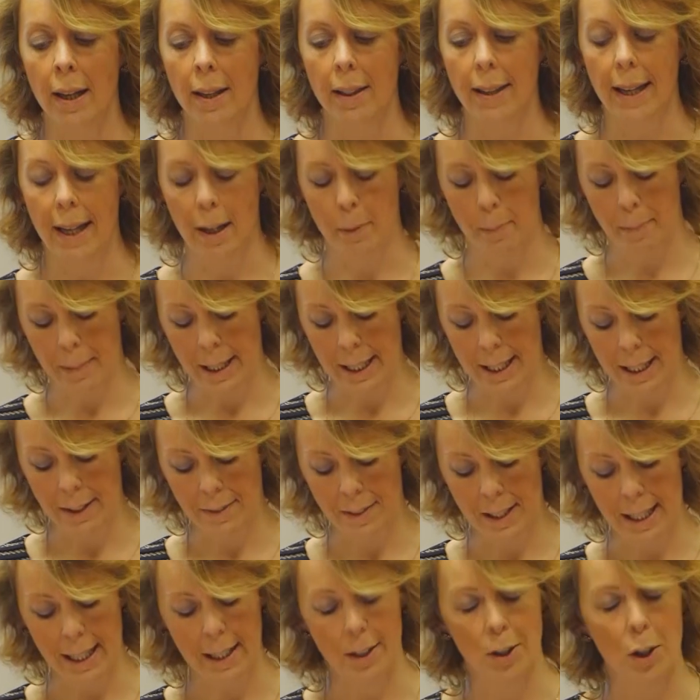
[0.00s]
then my
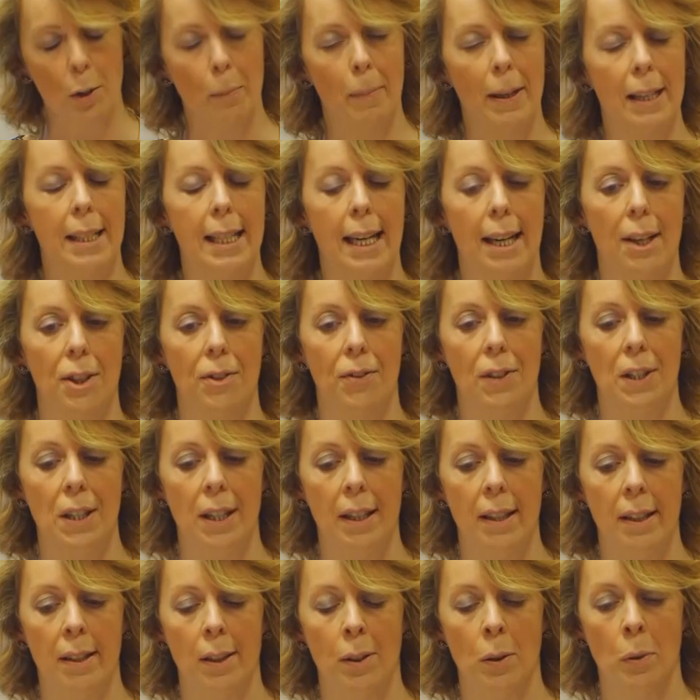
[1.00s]
dividend on my tax
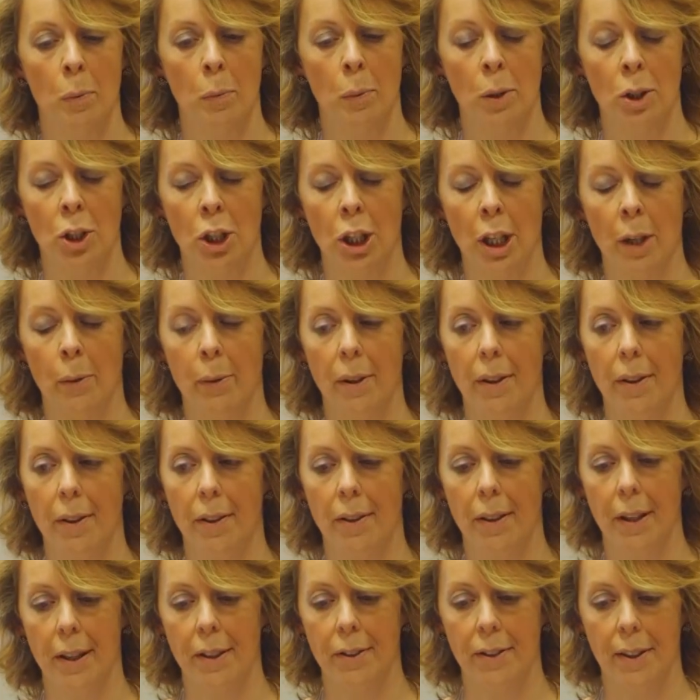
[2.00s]
return would show at
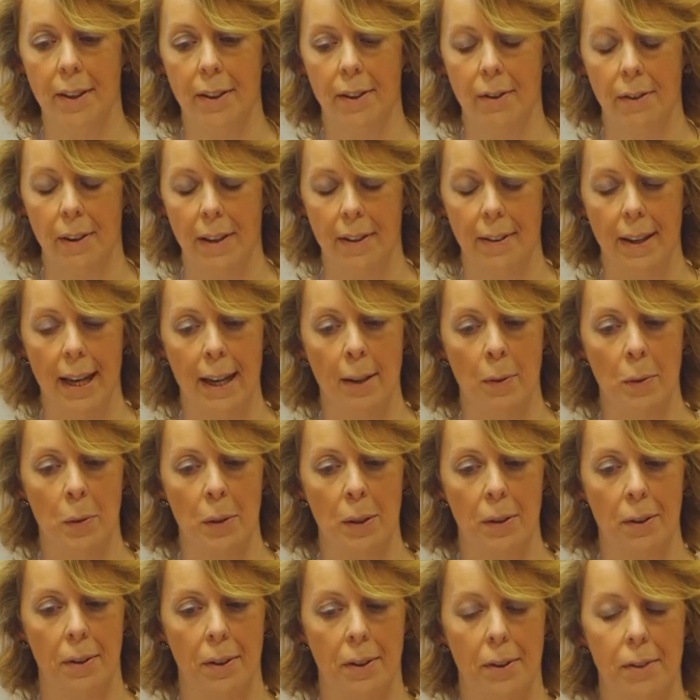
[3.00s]

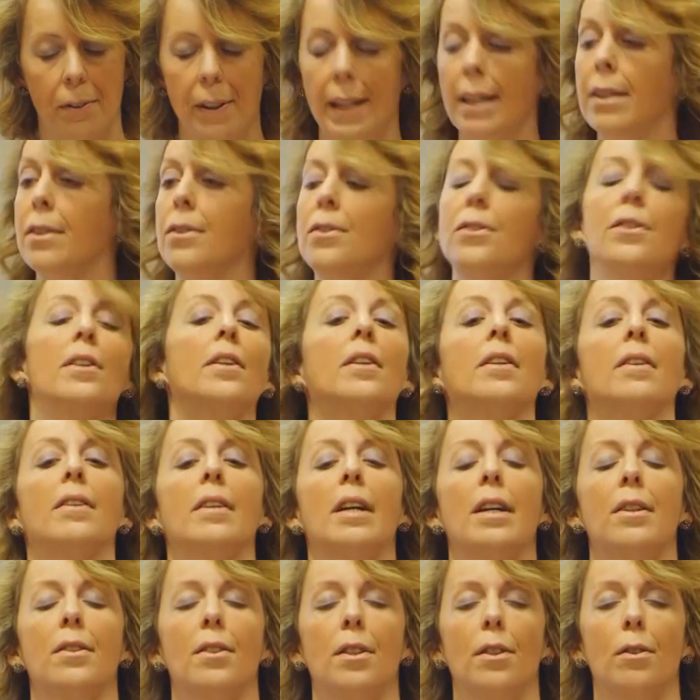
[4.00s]

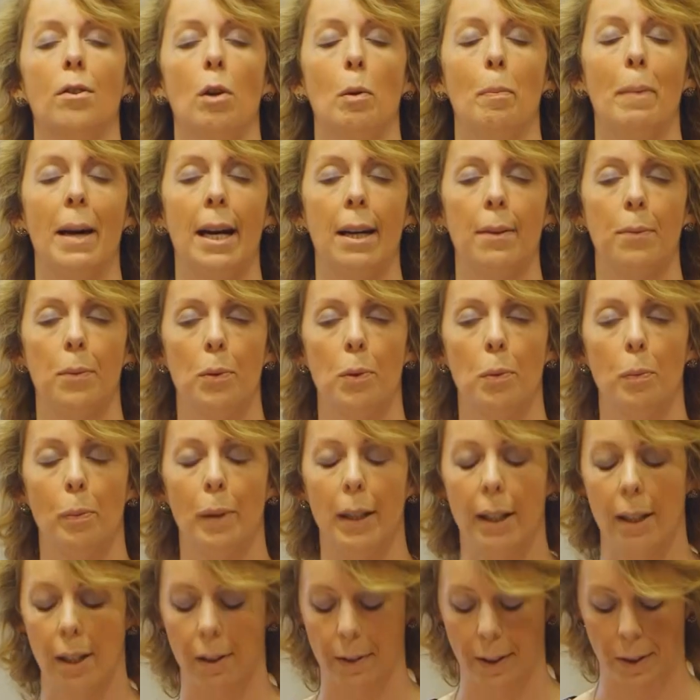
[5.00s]
£33,333
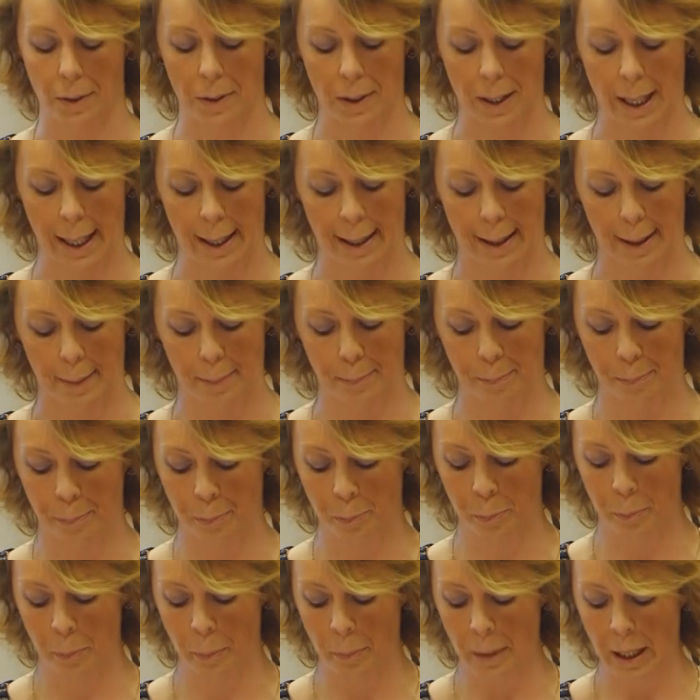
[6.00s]
when I gross that up.
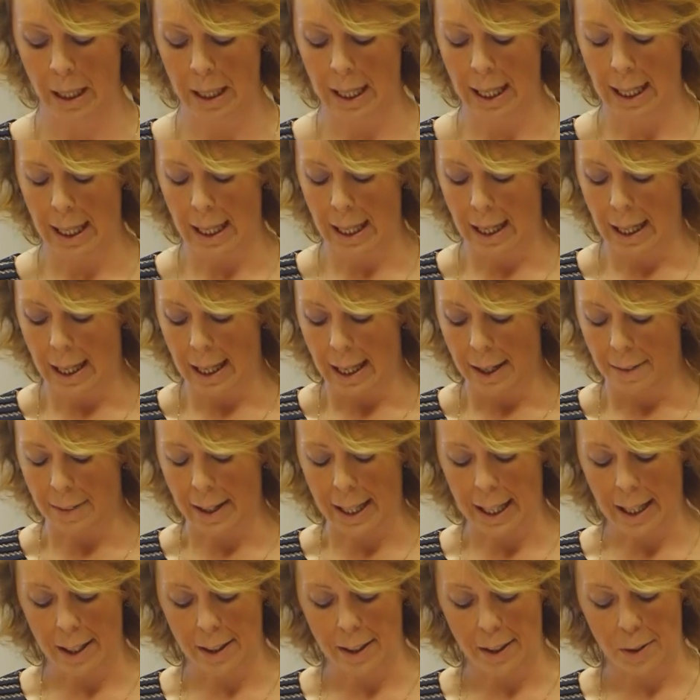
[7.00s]
If
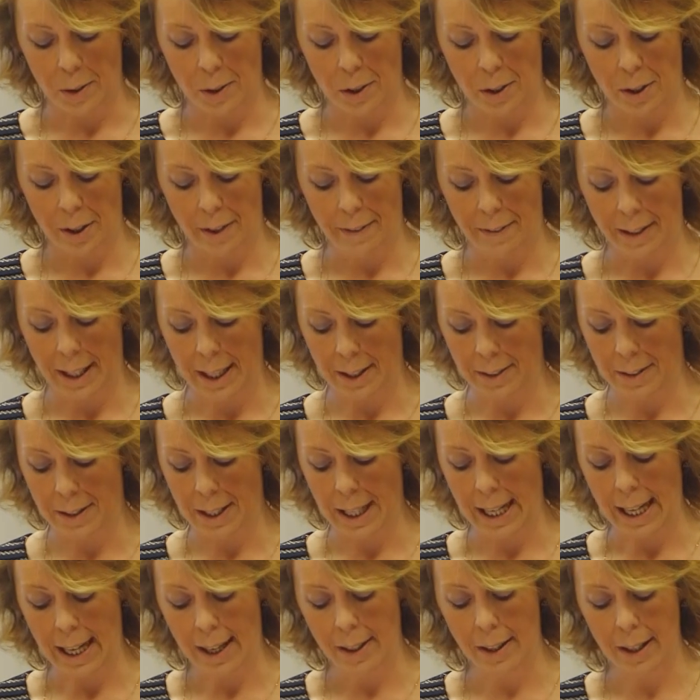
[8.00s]
I add those two figures
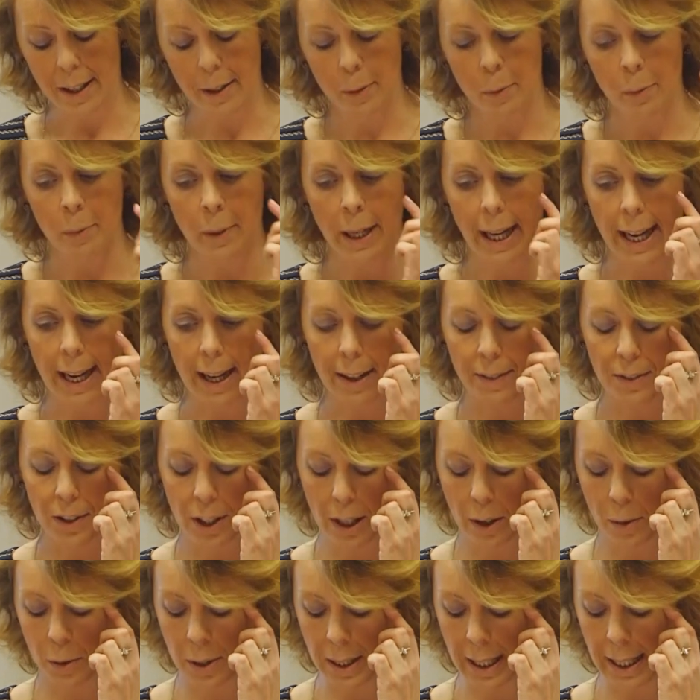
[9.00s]
together, I have
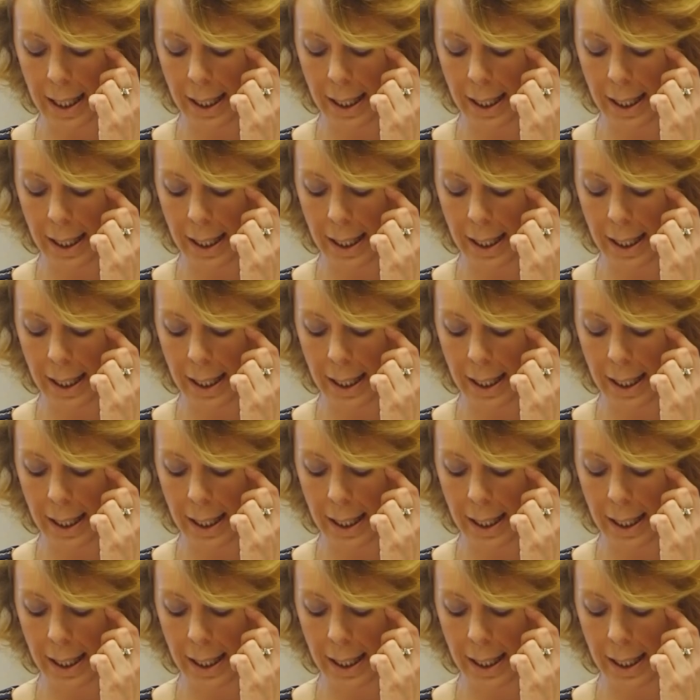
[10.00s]
total